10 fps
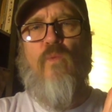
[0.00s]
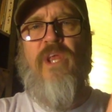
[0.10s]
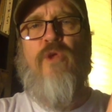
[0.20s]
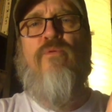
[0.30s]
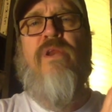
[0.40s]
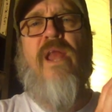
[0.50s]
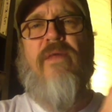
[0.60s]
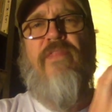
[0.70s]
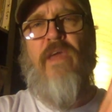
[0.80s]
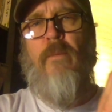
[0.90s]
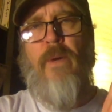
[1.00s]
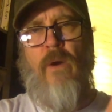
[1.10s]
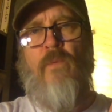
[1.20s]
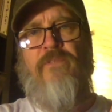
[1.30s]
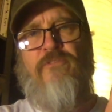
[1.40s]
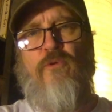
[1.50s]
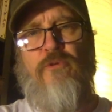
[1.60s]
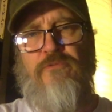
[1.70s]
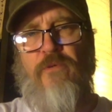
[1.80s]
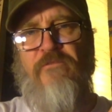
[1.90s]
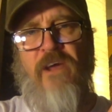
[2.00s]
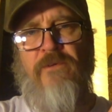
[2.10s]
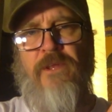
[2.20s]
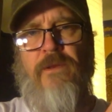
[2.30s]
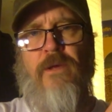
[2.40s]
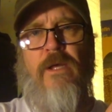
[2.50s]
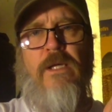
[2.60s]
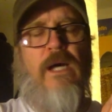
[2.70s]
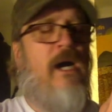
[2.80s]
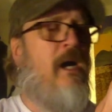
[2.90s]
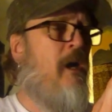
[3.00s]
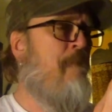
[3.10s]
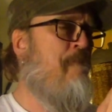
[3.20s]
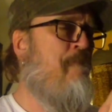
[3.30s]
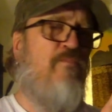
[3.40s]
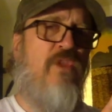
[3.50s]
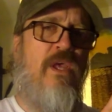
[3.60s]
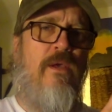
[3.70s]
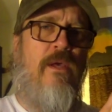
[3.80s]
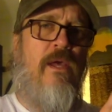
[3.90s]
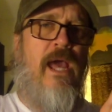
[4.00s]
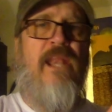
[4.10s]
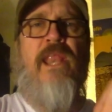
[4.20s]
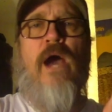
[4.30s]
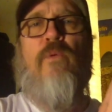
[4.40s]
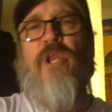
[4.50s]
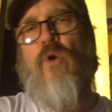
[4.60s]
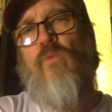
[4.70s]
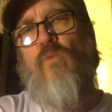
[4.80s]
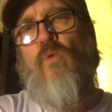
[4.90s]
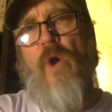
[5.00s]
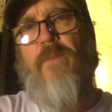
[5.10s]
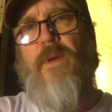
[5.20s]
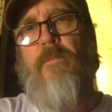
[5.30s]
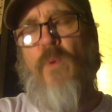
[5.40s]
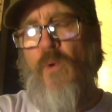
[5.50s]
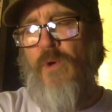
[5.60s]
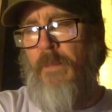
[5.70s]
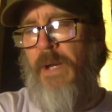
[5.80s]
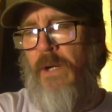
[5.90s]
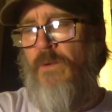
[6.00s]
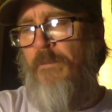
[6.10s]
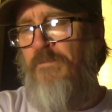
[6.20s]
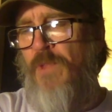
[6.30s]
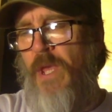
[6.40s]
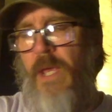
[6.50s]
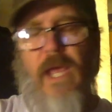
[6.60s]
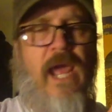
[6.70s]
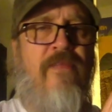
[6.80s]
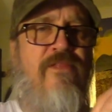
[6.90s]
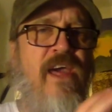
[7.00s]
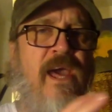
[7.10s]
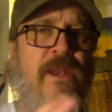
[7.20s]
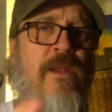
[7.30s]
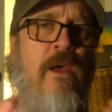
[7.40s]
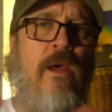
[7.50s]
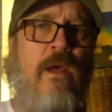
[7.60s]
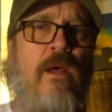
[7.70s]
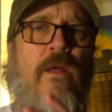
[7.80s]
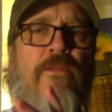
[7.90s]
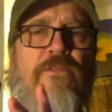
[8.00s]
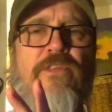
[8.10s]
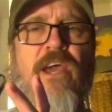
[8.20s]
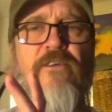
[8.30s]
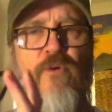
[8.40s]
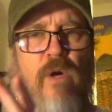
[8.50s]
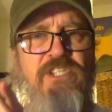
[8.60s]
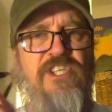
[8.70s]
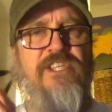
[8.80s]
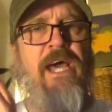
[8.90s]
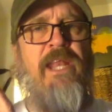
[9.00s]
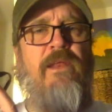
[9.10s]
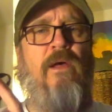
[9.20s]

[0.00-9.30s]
we knew nothing about when schools were founded. Um, and now we know quite a bit more about. And then the other question that